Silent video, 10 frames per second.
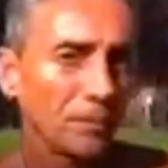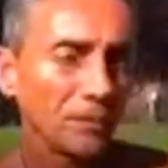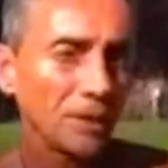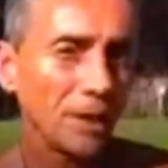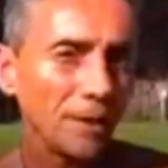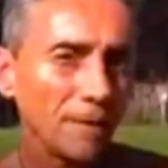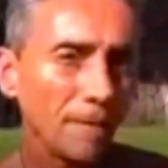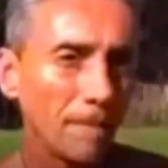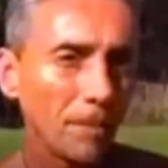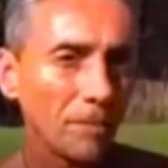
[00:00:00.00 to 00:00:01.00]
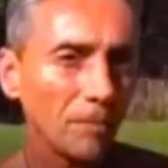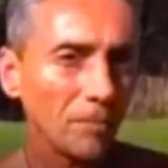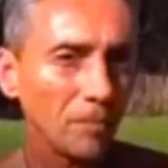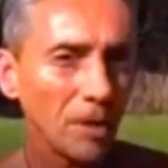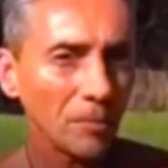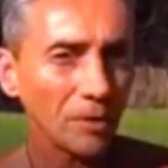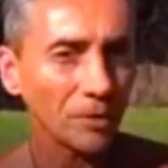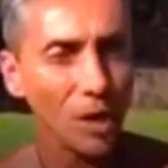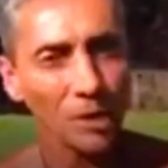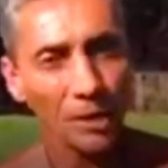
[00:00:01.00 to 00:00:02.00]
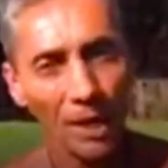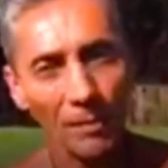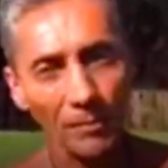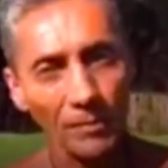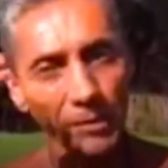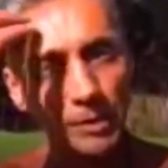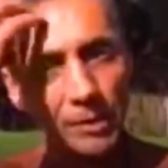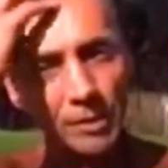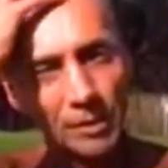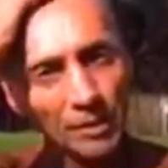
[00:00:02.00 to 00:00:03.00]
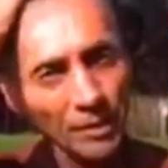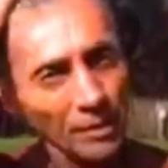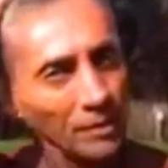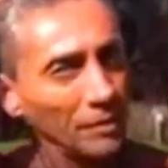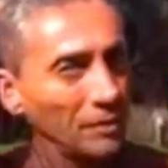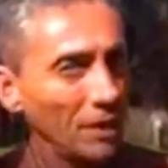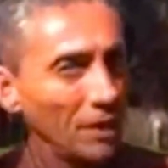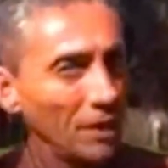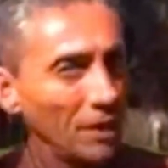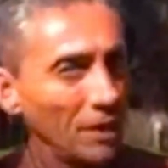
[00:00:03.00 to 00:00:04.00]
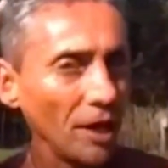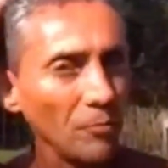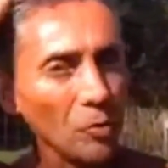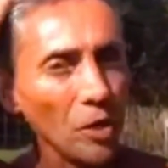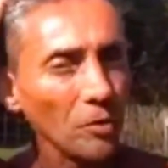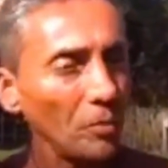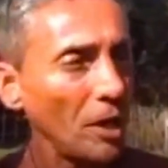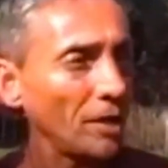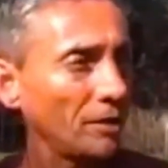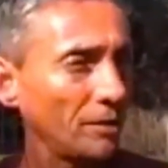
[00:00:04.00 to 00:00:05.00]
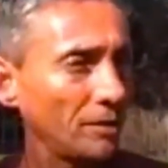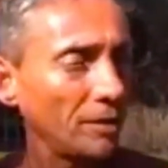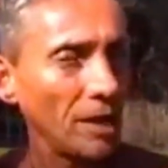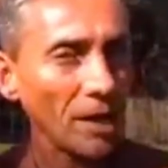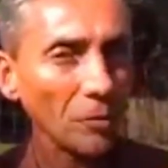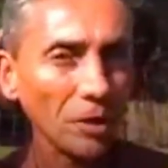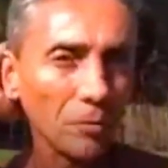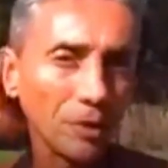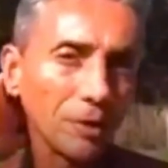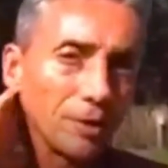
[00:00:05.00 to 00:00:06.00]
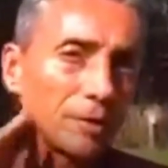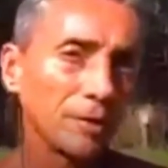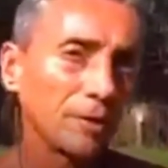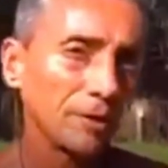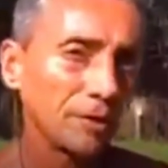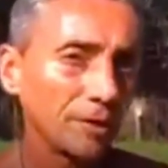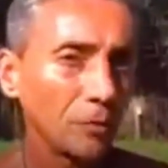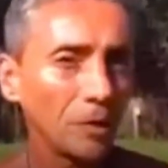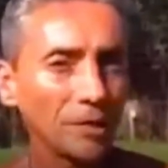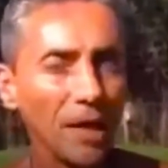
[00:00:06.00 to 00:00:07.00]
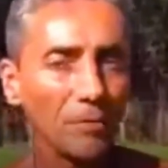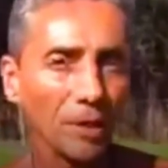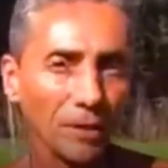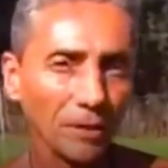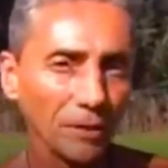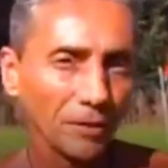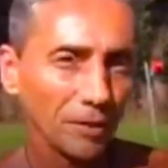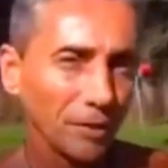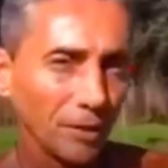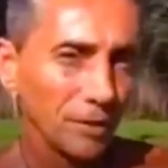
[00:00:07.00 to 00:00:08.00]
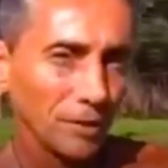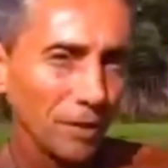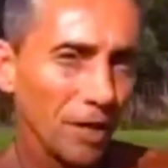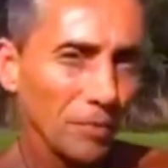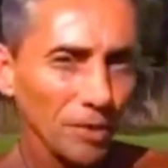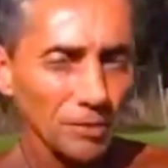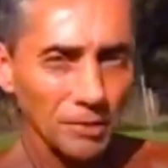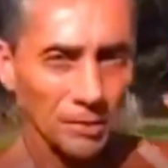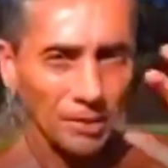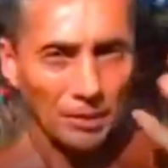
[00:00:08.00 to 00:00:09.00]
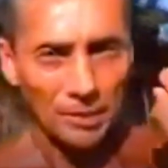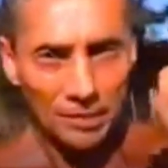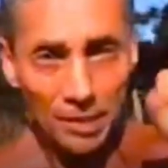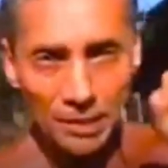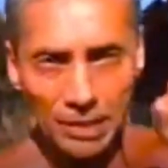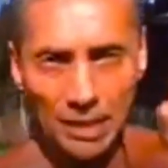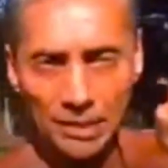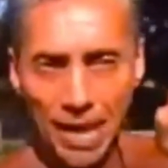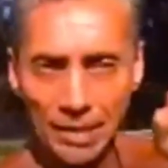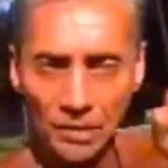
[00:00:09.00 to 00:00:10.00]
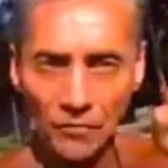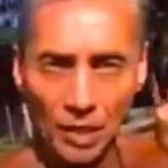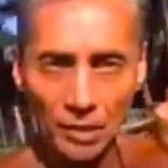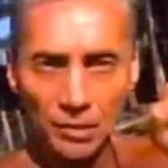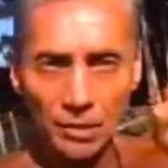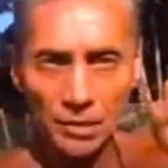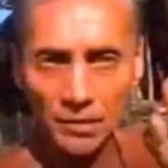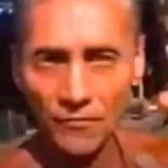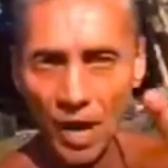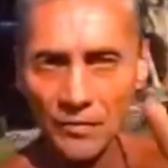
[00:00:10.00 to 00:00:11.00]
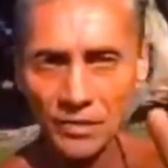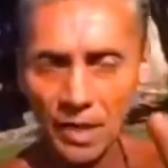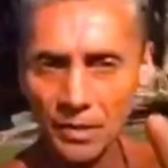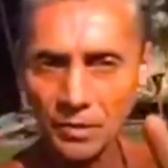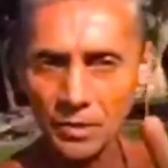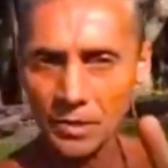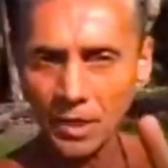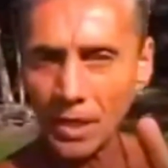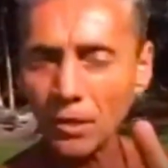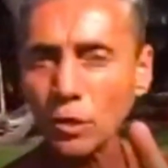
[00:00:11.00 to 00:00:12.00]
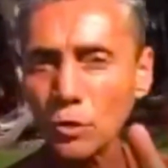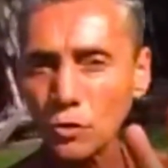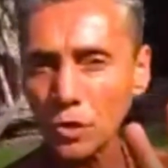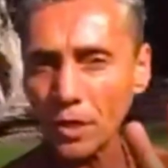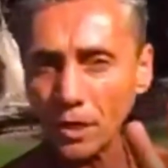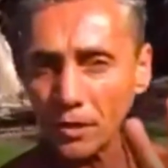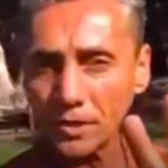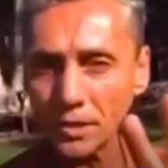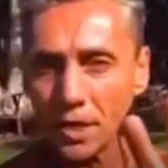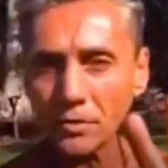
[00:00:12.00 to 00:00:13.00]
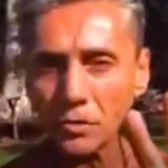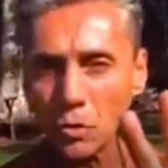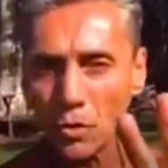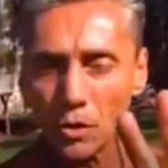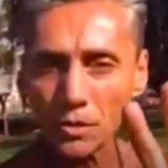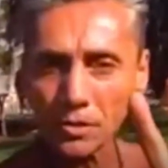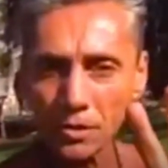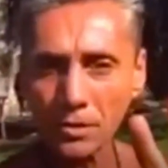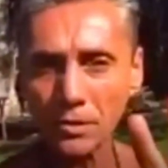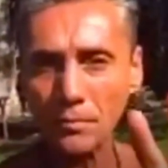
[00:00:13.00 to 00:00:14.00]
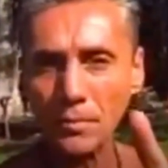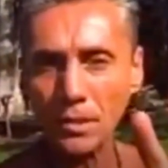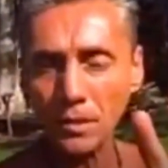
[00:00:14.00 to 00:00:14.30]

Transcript: Okay, remember, it's all game. And what's the game you want to play? Equanimity. And what does that mean? That means get the sixth sense activated because the five sense is an illusionary sensor system